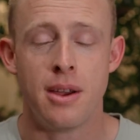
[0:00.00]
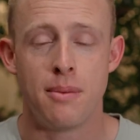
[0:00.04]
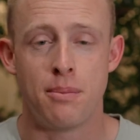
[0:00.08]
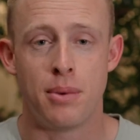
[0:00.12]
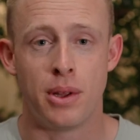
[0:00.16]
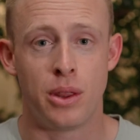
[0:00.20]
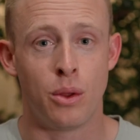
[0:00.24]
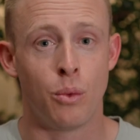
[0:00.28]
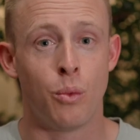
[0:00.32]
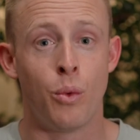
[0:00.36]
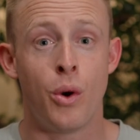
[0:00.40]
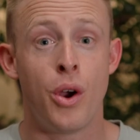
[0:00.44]

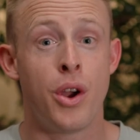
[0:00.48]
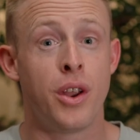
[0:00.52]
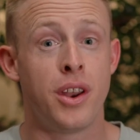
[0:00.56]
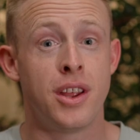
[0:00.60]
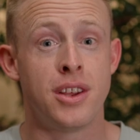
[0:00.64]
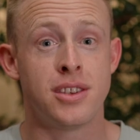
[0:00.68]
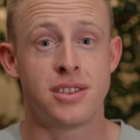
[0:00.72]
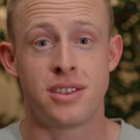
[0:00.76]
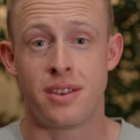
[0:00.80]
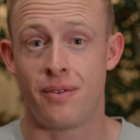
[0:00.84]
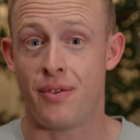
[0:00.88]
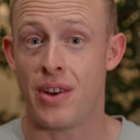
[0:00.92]
But the word
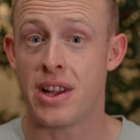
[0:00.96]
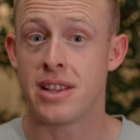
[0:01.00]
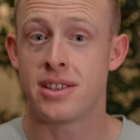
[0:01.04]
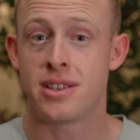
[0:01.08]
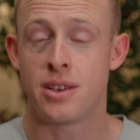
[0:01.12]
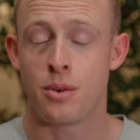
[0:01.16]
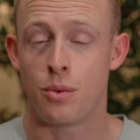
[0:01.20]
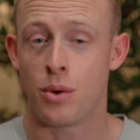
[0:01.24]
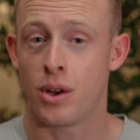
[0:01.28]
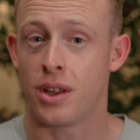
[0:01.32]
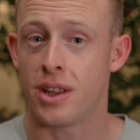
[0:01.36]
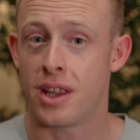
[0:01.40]
is, the
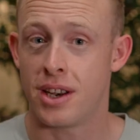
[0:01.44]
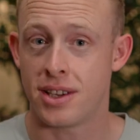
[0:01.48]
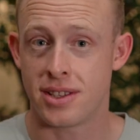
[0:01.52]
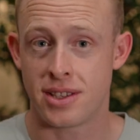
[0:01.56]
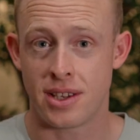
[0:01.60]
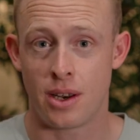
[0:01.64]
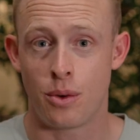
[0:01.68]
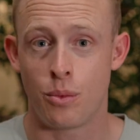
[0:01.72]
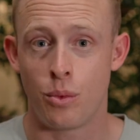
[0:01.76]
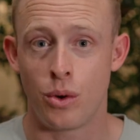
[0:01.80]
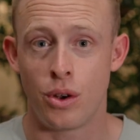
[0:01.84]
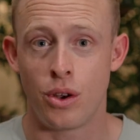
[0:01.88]
fancy word that I
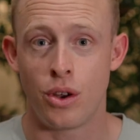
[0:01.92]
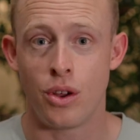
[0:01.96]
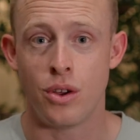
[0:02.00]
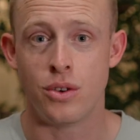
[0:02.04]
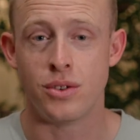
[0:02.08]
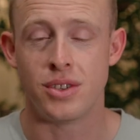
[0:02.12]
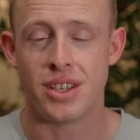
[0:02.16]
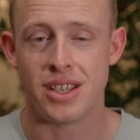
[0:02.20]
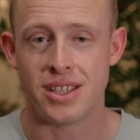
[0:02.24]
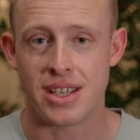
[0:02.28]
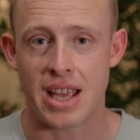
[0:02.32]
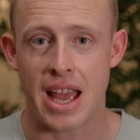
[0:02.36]
said I wouldn't
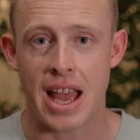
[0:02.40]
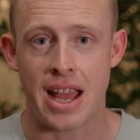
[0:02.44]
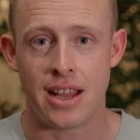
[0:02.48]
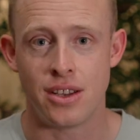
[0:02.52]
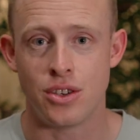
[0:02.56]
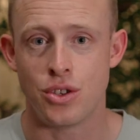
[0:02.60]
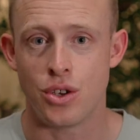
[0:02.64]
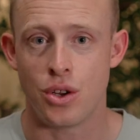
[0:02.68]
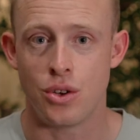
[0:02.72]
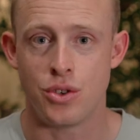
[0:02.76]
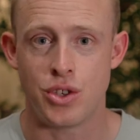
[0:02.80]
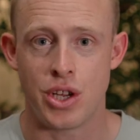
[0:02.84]
use is
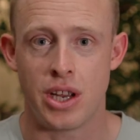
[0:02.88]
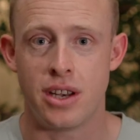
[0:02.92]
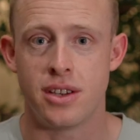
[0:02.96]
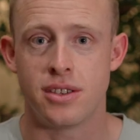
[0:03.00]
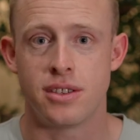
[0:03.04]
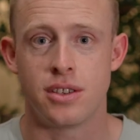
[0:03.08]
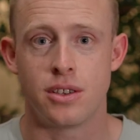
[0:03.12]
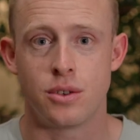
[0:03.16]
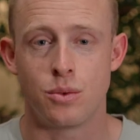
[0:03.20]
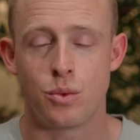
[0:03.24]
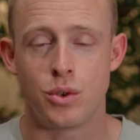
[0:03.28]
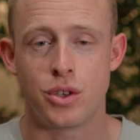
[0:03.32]

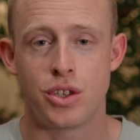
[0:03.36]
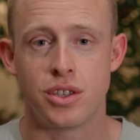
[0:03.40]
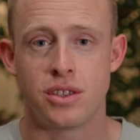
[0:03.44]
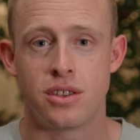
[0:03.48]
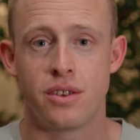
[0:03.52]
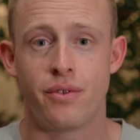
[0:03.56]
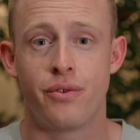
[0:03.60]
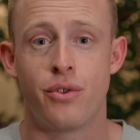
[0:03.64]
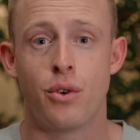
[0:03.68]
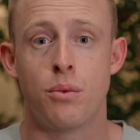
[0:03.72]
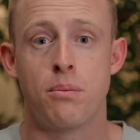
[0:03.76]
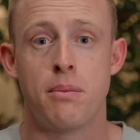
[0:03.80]
angiogenesis, which is
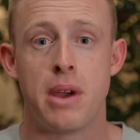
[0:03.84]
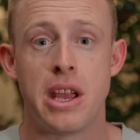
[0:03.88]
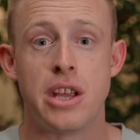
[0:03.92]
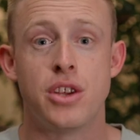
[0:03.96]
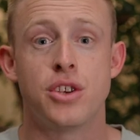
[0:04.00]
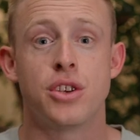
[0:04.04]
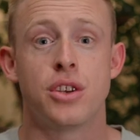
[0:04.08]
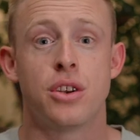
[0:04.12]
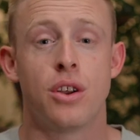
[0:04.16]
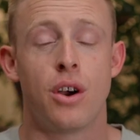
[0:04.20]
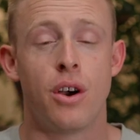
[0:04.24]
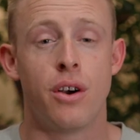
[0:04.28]
the
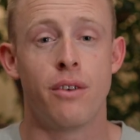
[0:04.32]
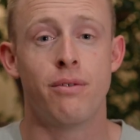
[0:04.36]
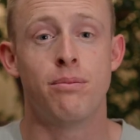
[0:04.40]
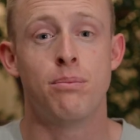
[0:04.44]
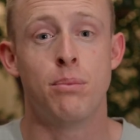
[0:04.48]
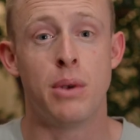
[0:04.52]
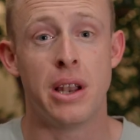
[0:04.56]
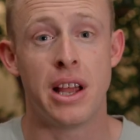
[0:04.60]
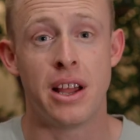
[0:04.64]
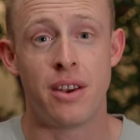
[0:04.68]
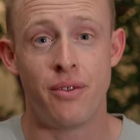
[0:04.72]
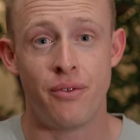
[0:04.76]
formation of
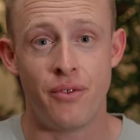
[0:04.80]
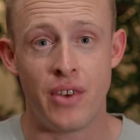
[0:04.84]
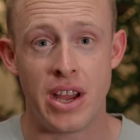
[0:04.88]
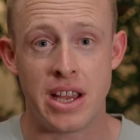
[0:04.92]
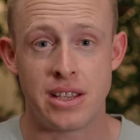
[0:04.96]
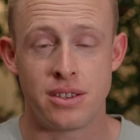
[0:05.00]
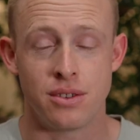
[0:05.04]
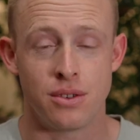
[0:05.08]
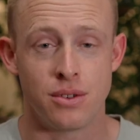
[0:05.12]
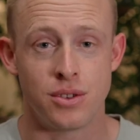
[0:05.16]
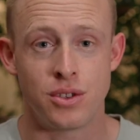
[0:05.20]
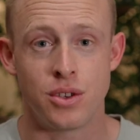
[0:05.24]
blood
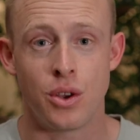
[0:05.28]
vessels.